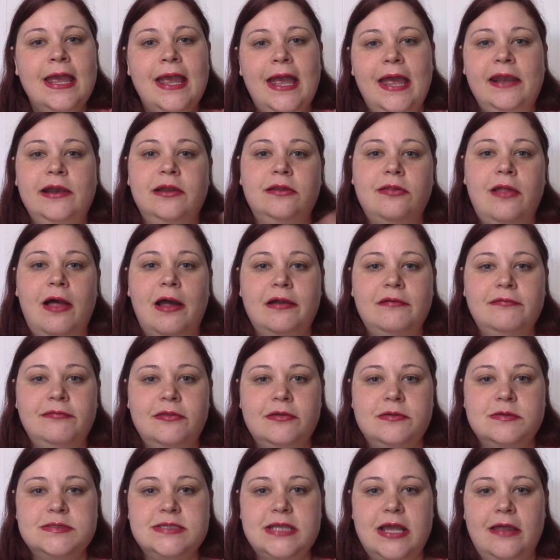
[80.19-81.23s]
and a lot of
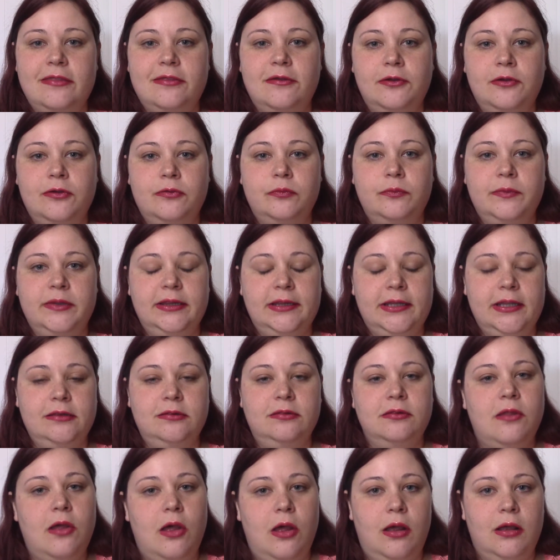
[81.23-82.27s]
those other really
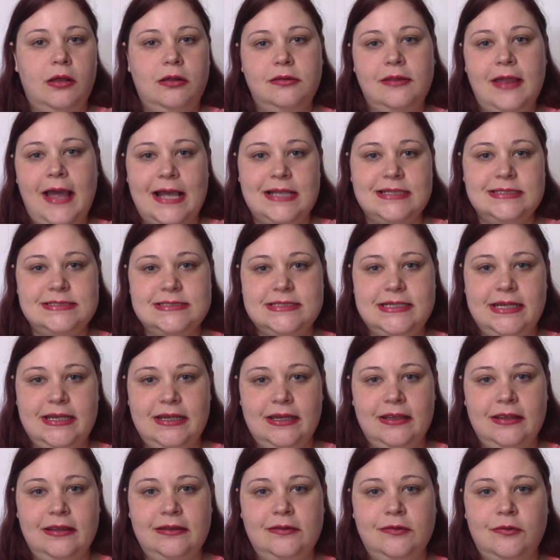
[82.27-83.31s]

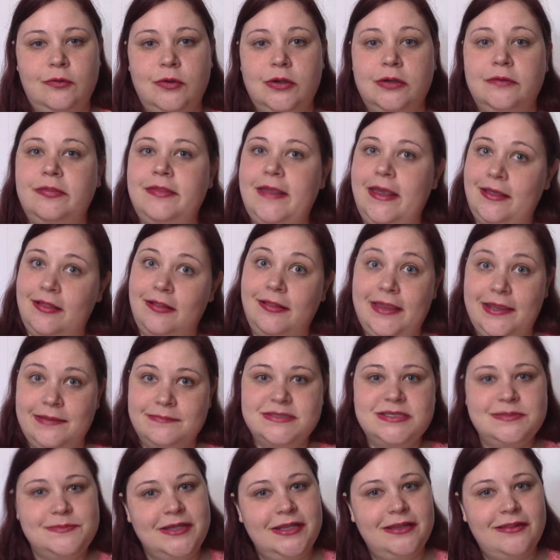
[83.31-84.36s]
long-lasting, or they claim
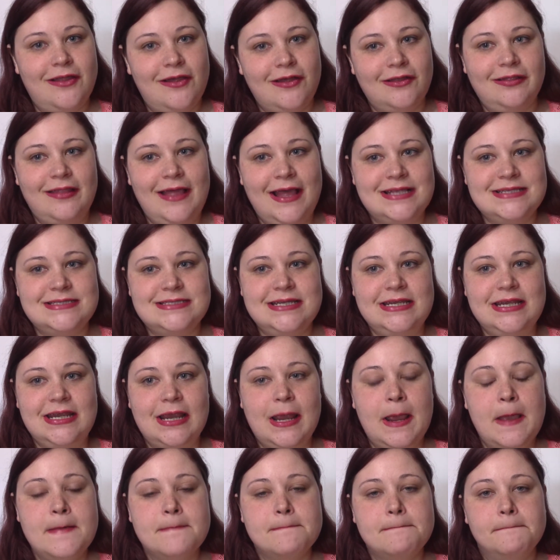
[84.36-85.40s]
to be long-lasting,